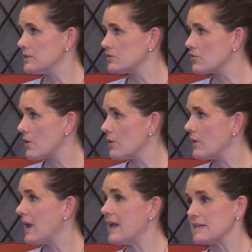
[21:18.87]
with
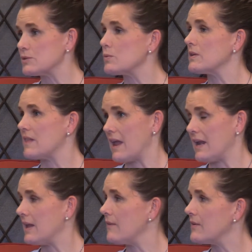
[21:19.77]
stroke, as with
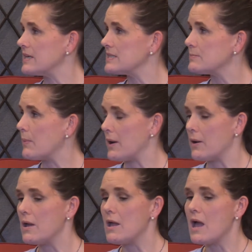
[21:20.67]
any of us. But sure.